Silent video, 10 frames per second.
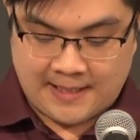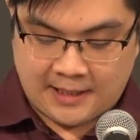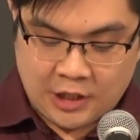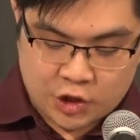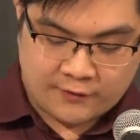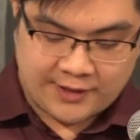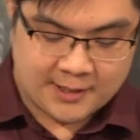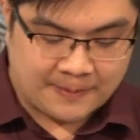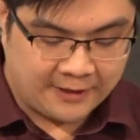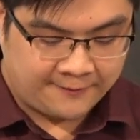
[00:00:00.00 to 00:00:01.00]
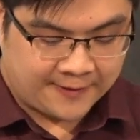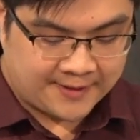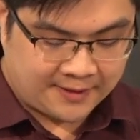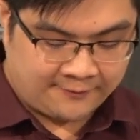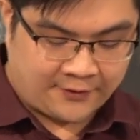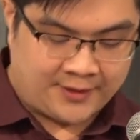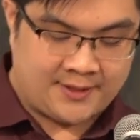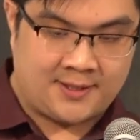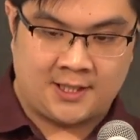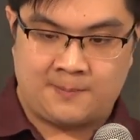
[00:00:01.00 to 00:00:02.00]
Each of these benefits in verse
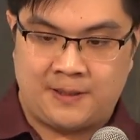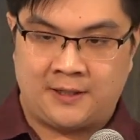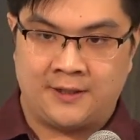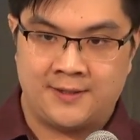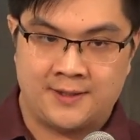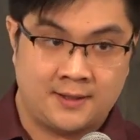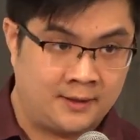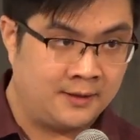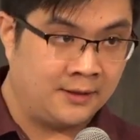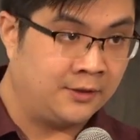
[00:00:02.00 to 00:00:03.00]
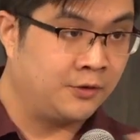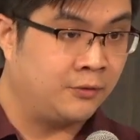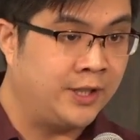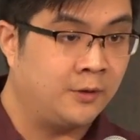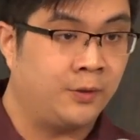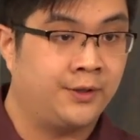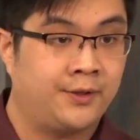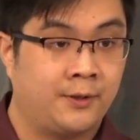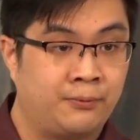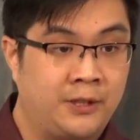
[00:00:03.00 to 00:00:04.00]
6 begins in Greek
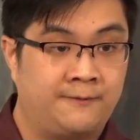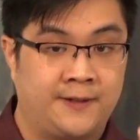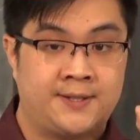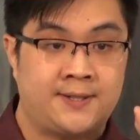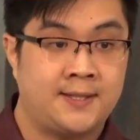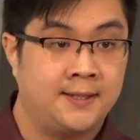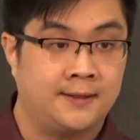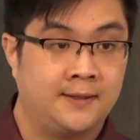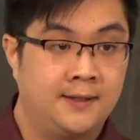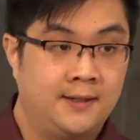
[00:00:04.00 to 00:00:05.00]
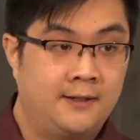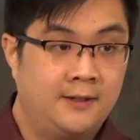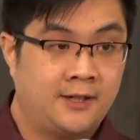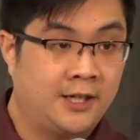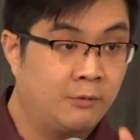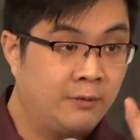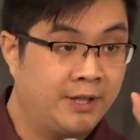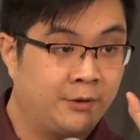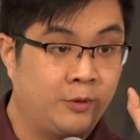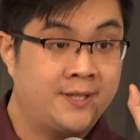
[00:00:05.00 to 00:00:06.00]
with the prefix syn, kind of where we
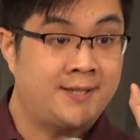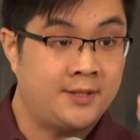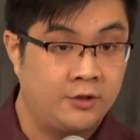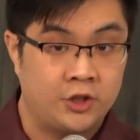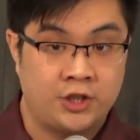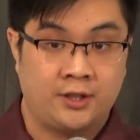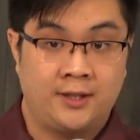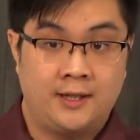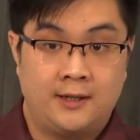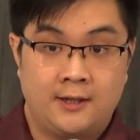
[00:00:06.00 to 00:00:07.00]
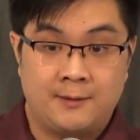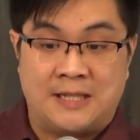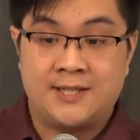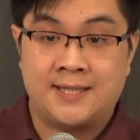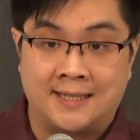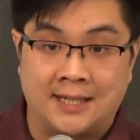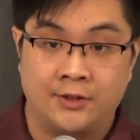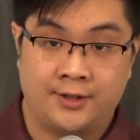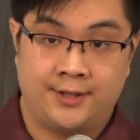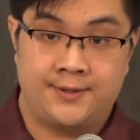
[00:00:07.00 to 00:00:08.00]
get the word synergy. It means
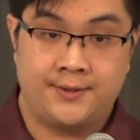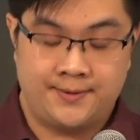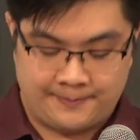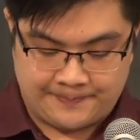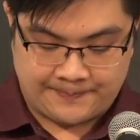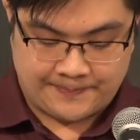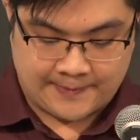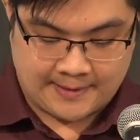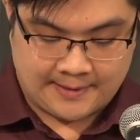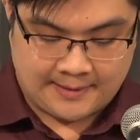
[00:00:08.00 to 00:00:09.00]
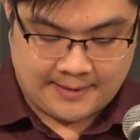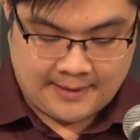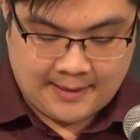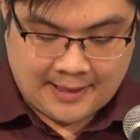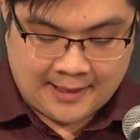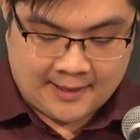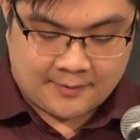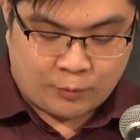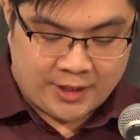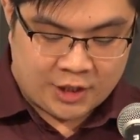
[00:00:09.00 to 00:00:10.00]
togetherness. And
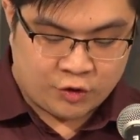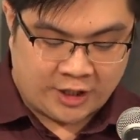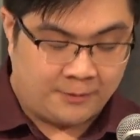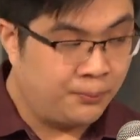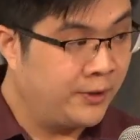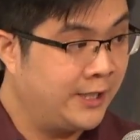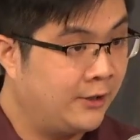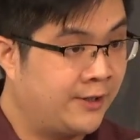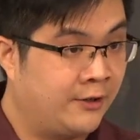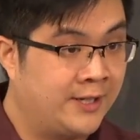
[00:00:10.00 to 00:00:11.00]
what he's trying to point out here